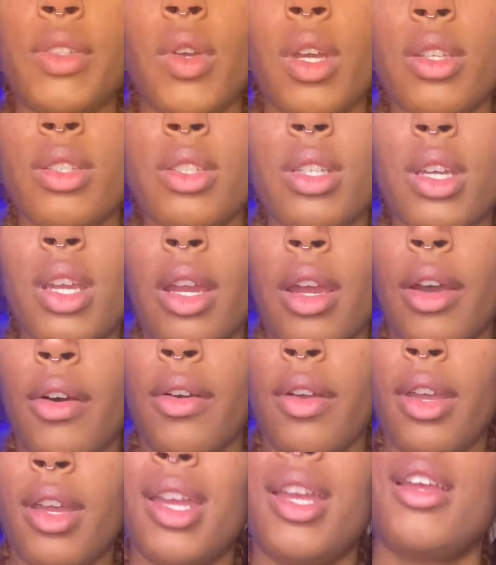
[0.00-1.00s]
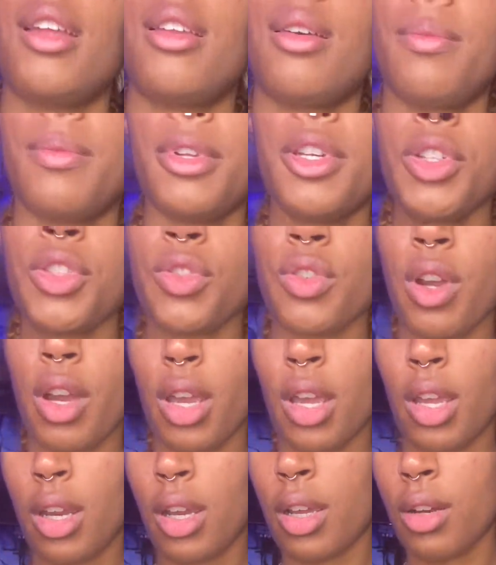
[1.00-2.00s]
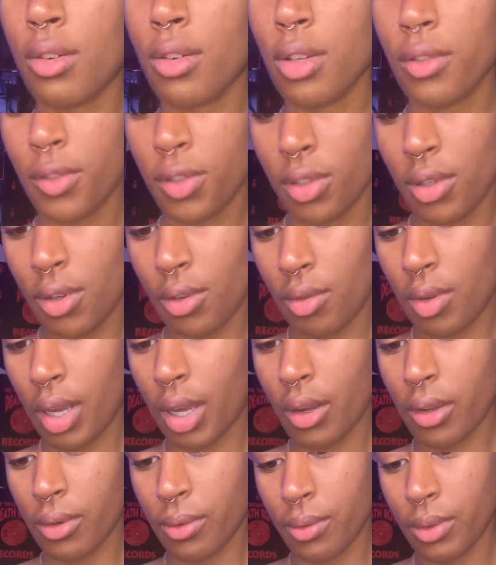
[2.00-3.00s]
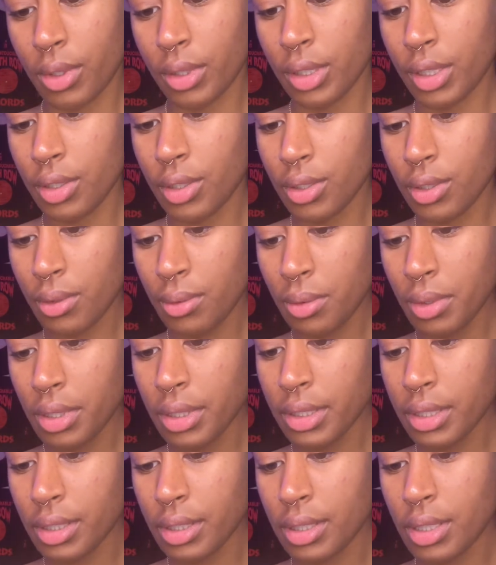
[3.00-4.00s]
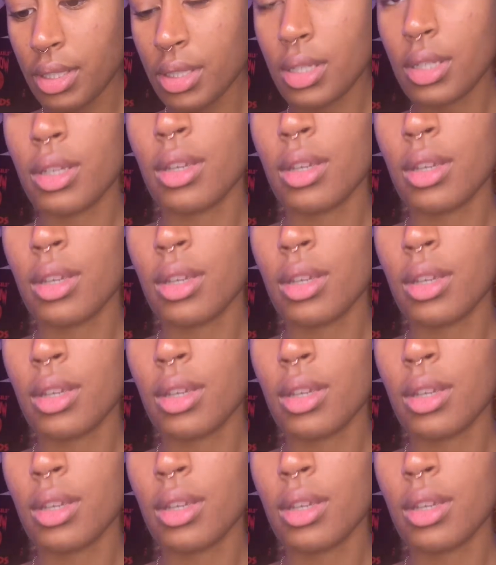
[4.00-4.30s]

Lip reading: I took it out and I'm gonna try it. I don't even know how to really do it,